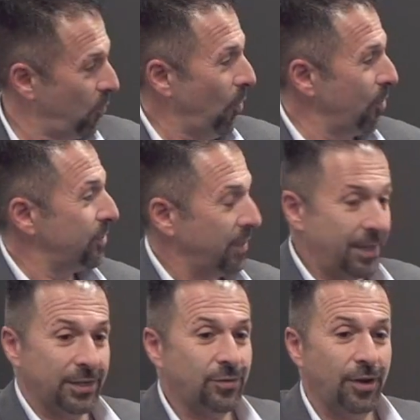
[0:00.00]
Of course,
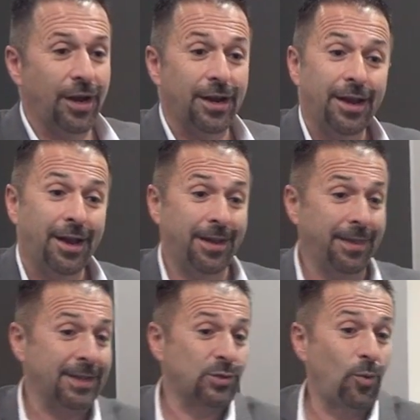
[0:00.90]
that's right. And
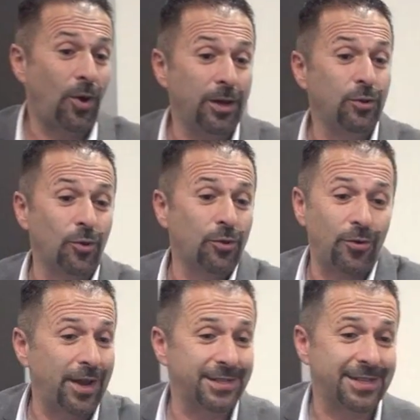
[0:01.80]
that's why you're the
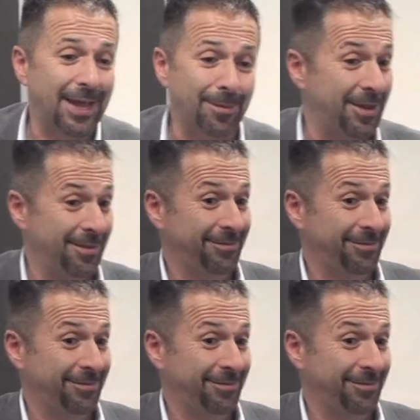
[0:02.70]
greatest army.